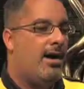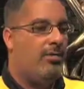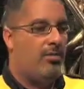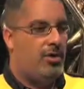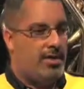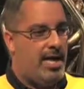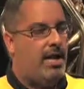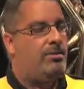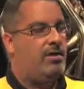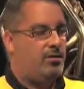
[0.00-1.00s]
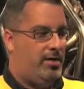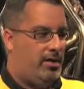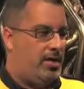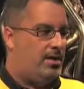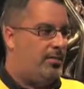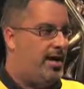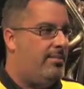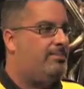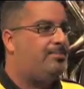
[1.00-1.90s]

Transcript: We brought that out with the 3-inch X pipe.